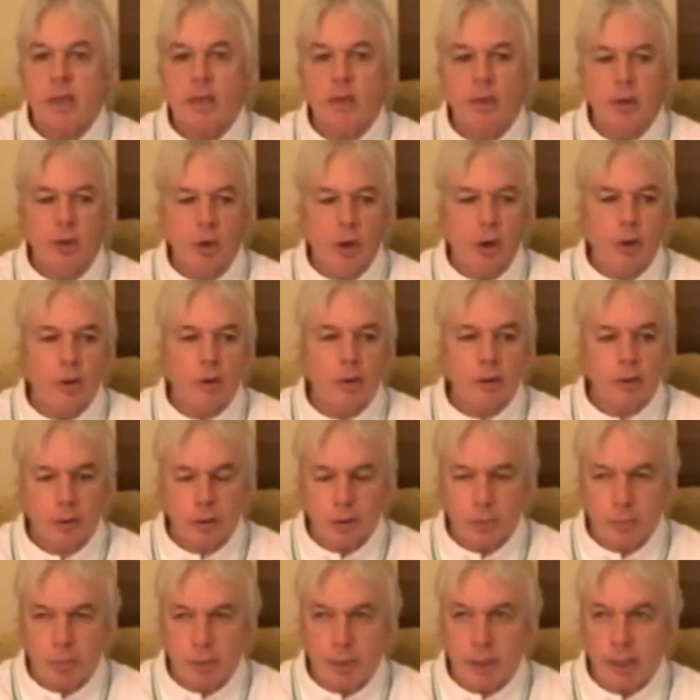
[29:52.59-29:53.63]
not
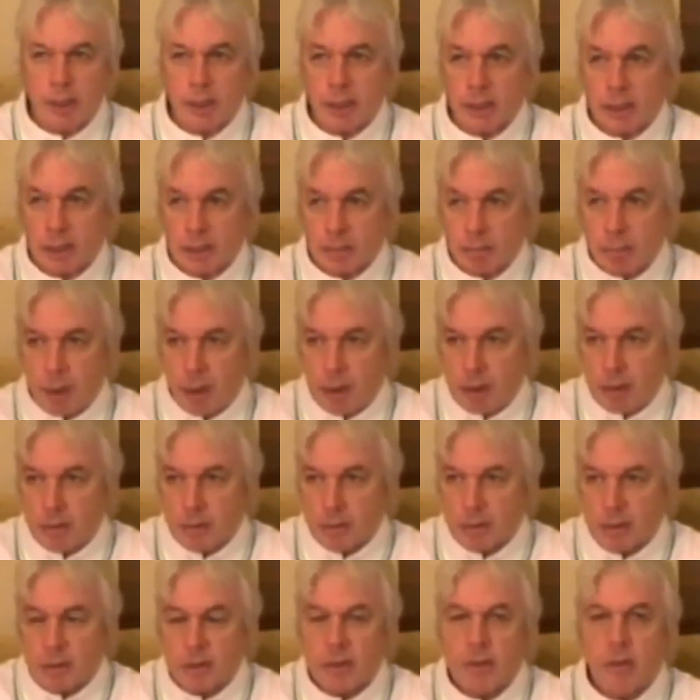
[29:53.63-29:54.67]
to be
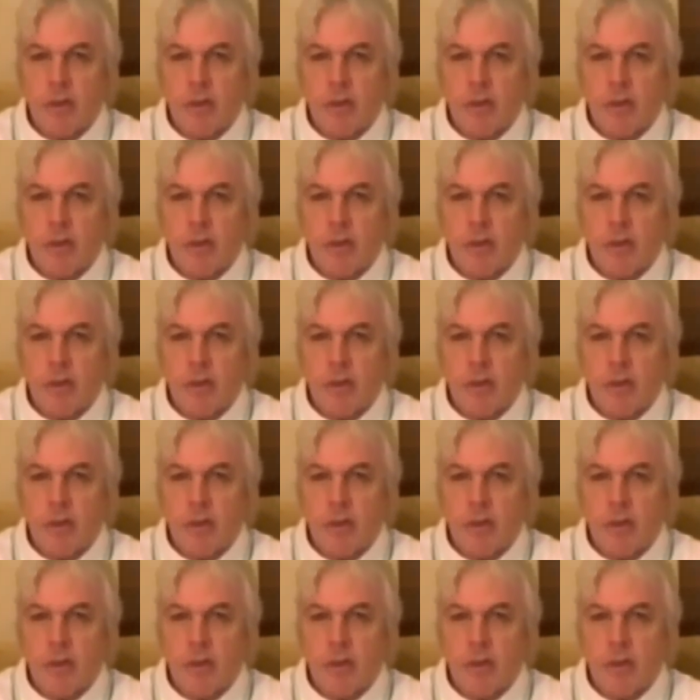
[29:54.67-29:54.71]
exposed,